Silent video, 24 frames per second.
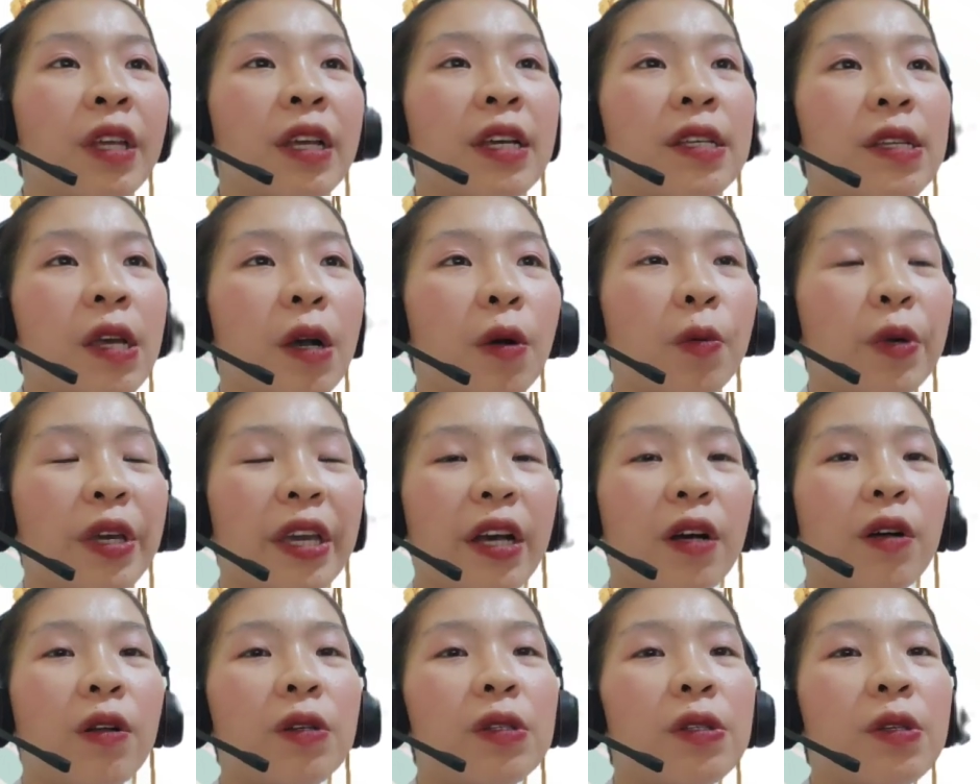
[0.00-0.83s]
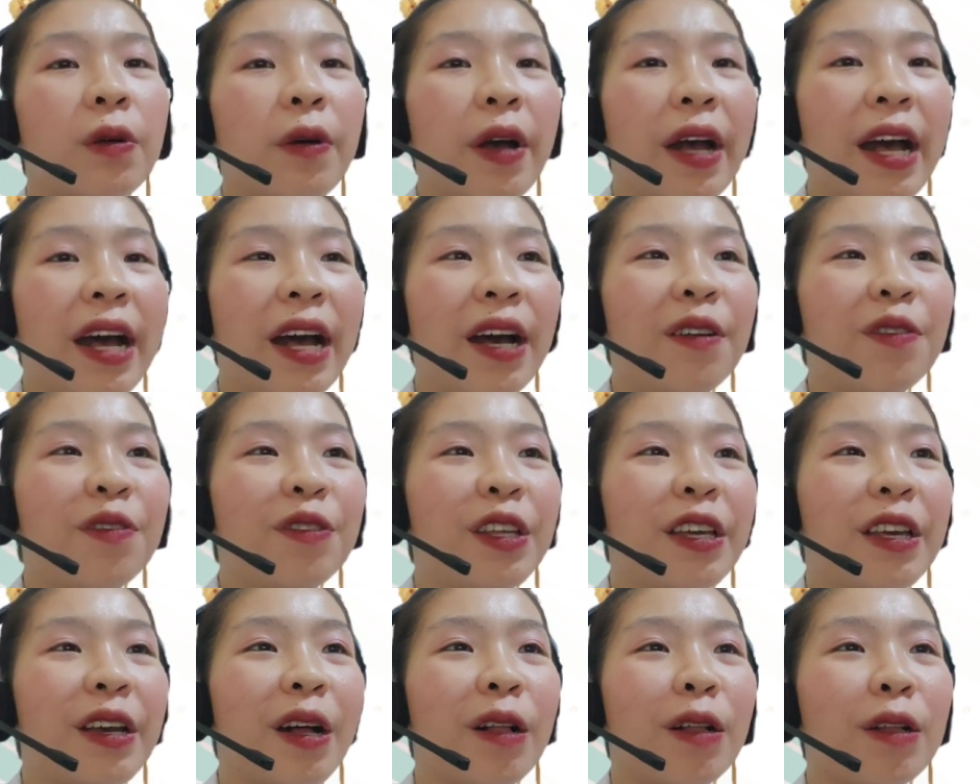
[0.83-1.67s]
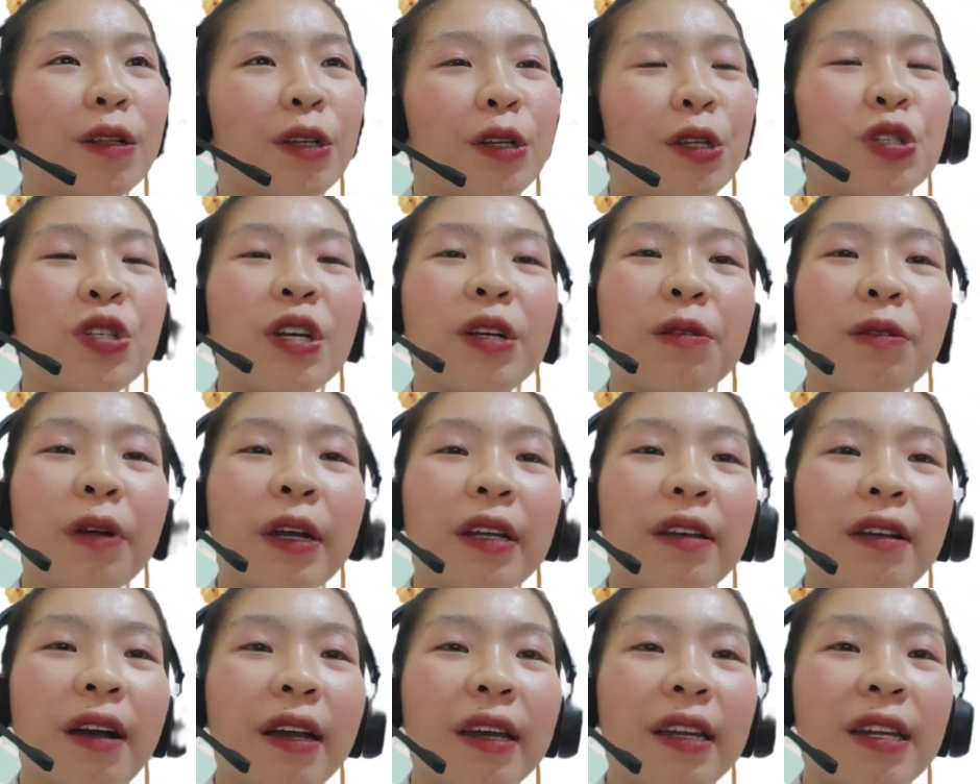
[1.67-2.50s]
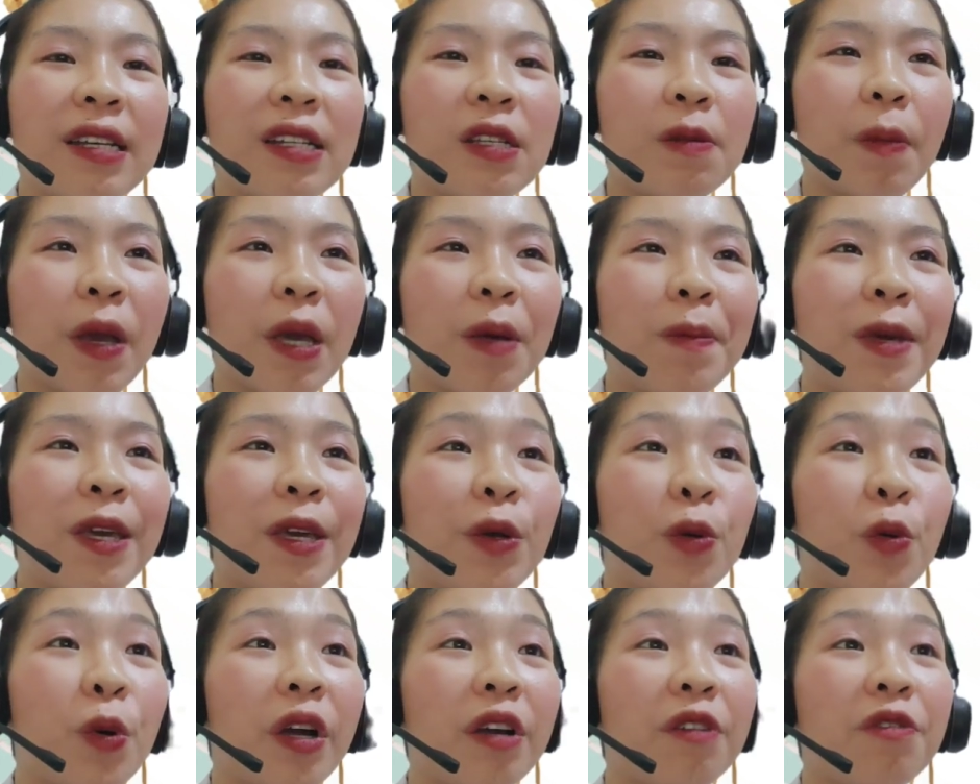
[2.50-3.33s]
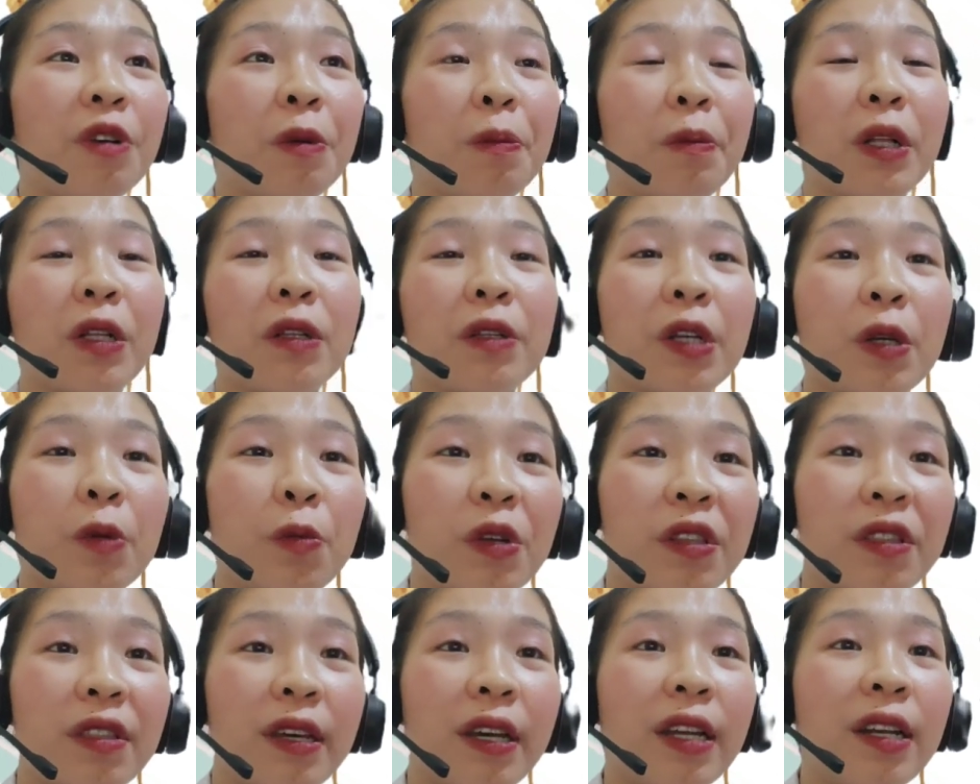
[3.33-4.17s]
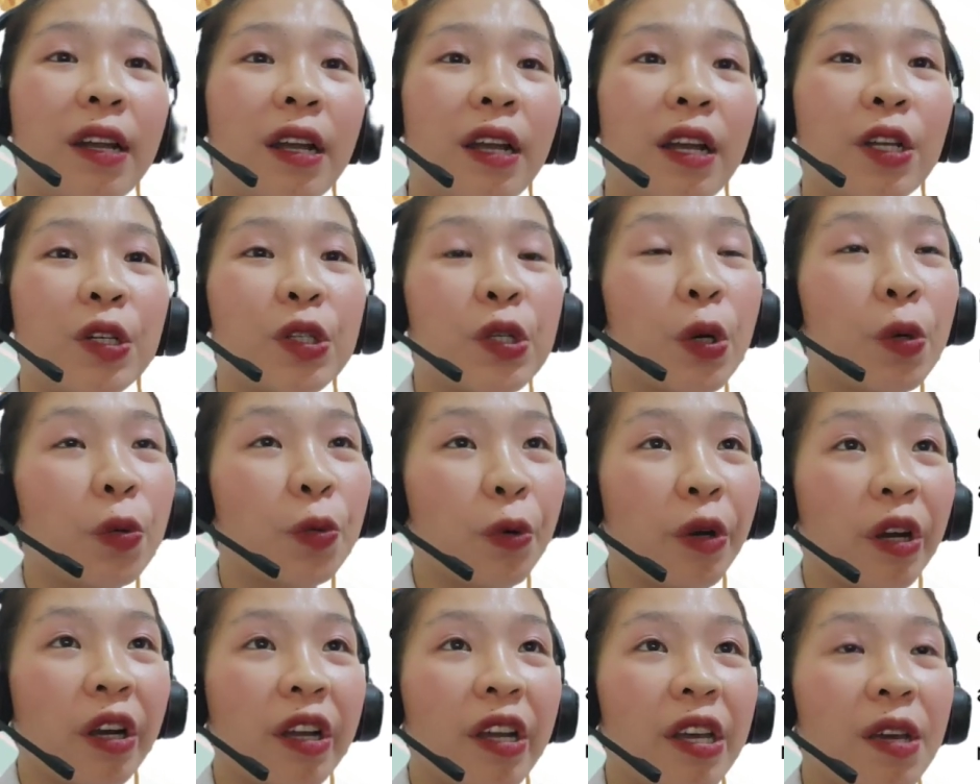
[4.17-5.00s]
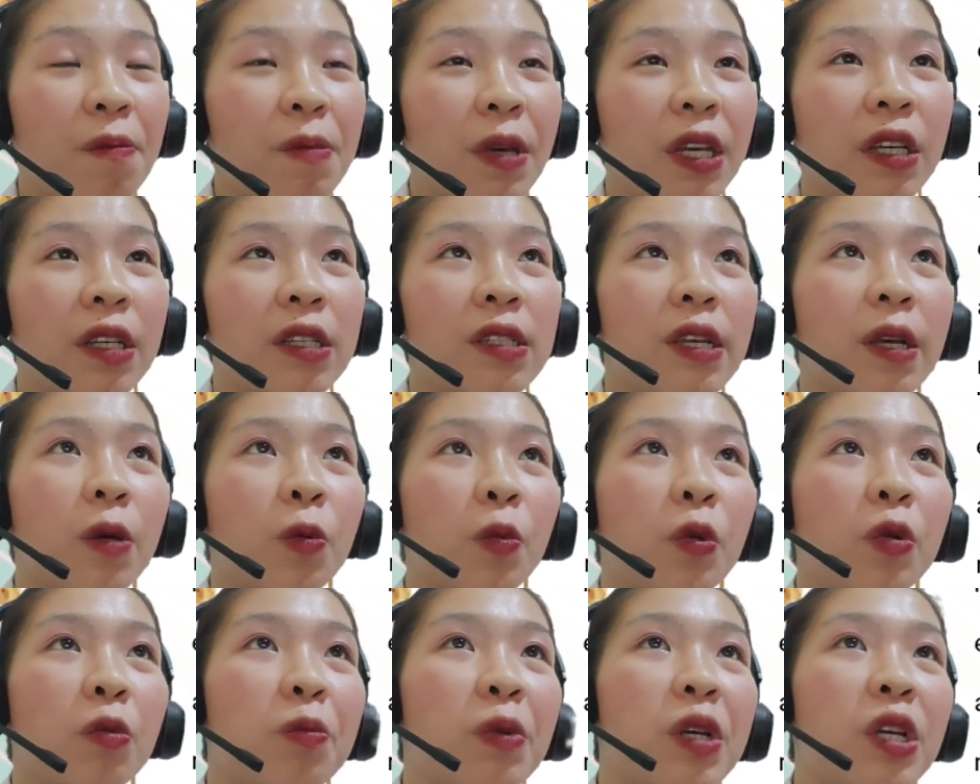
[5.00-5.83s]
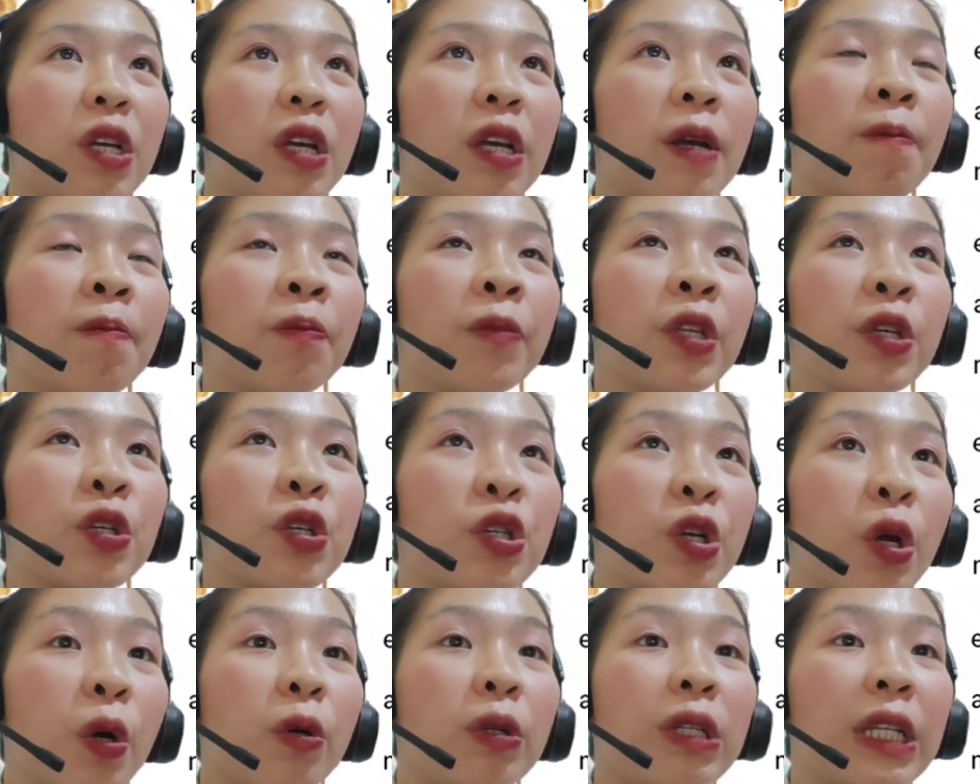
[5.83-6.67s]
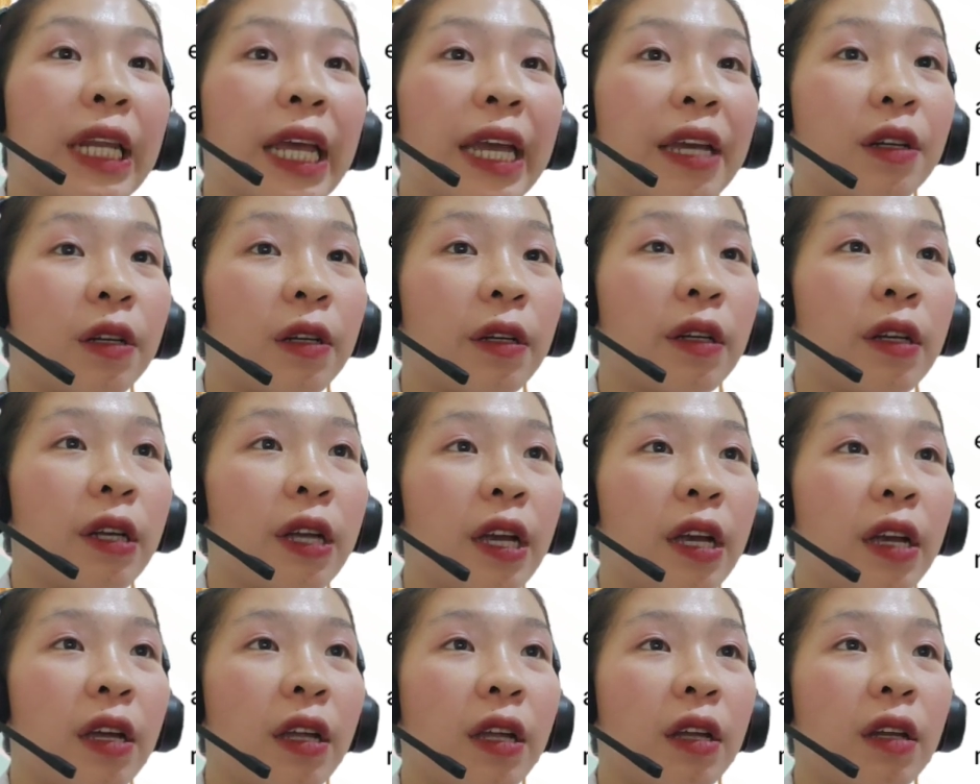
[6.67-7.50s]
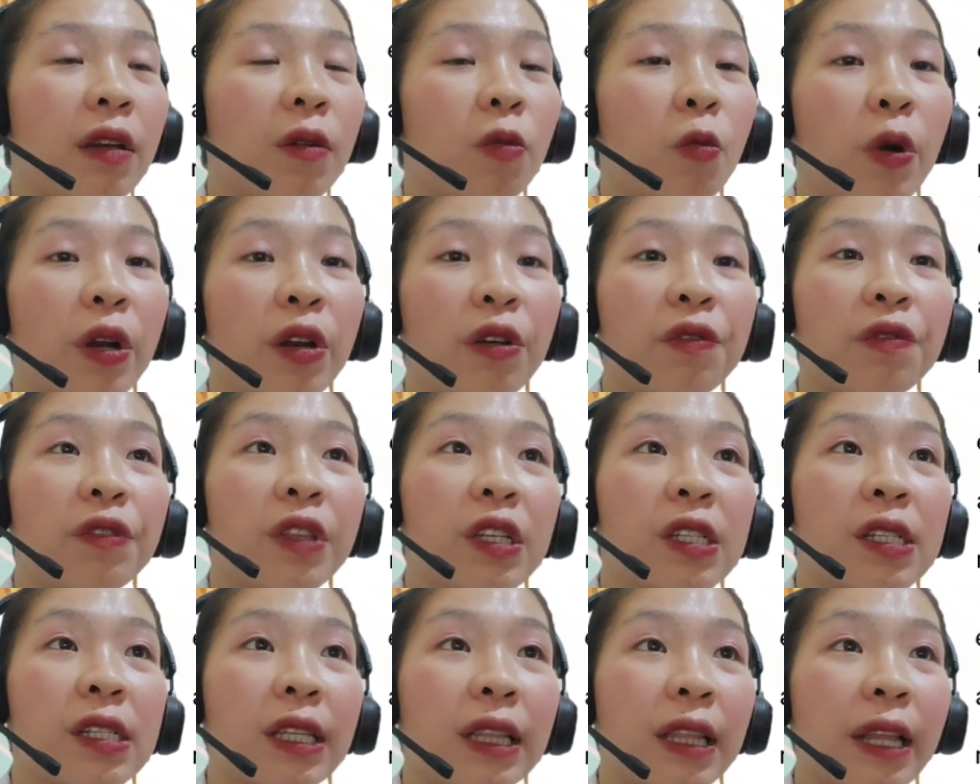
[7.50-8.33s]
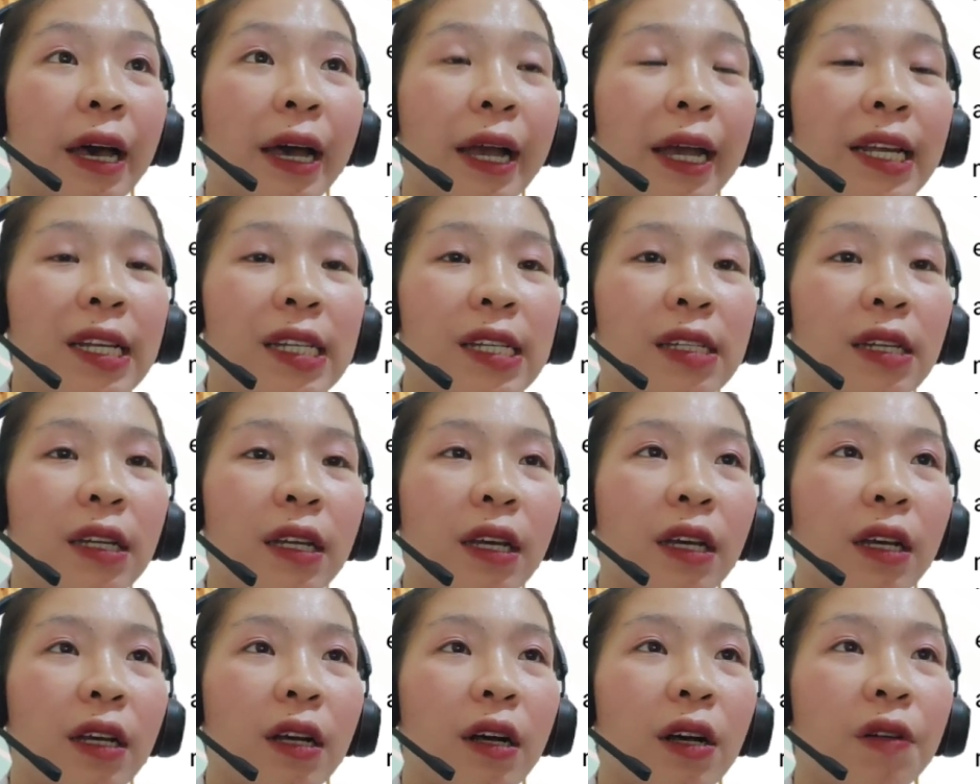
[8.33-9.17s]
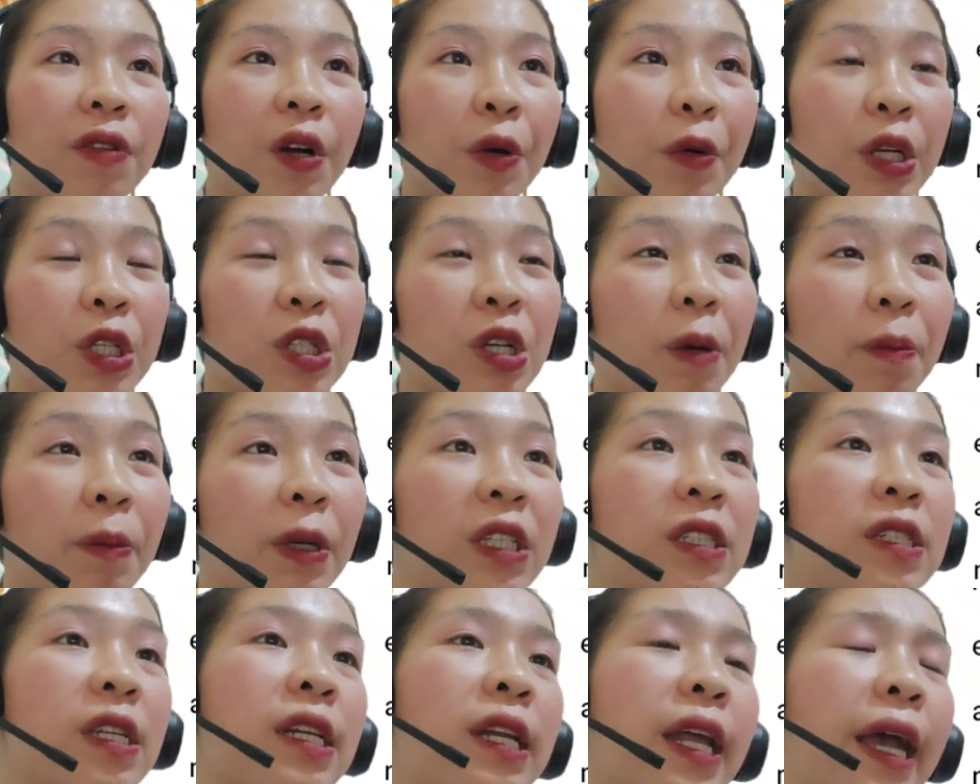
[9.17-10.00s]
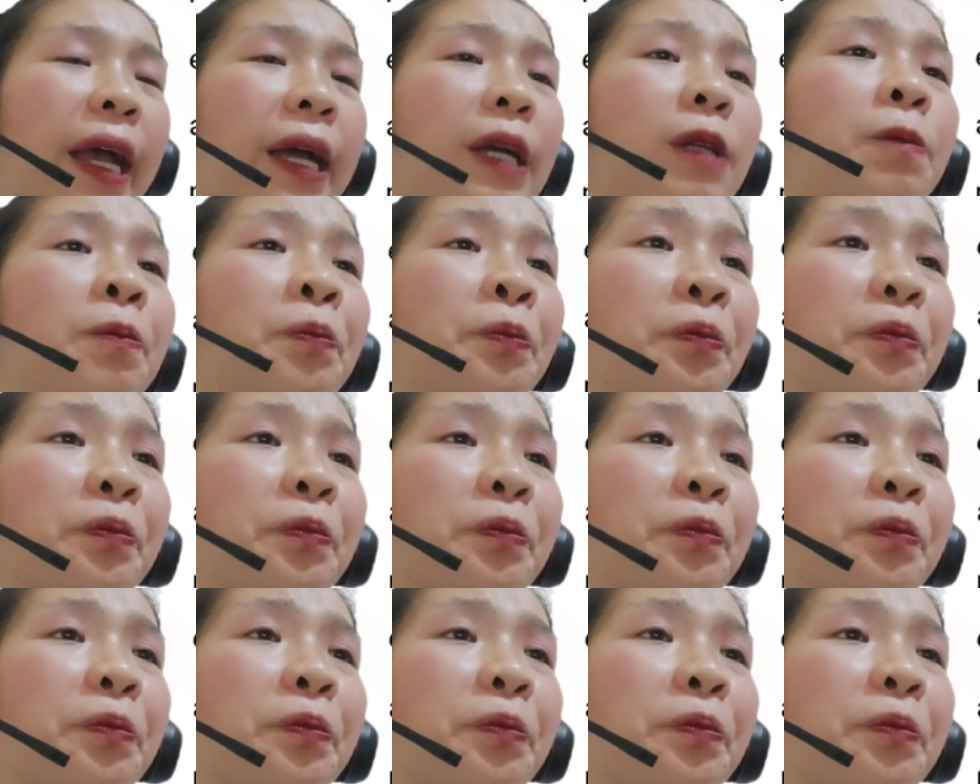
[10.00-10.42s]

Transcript: So we also have the allergic rhinitis. Maybe you are familiar with that. Don't worry, because it will be shown later in one of the slides of our topic today.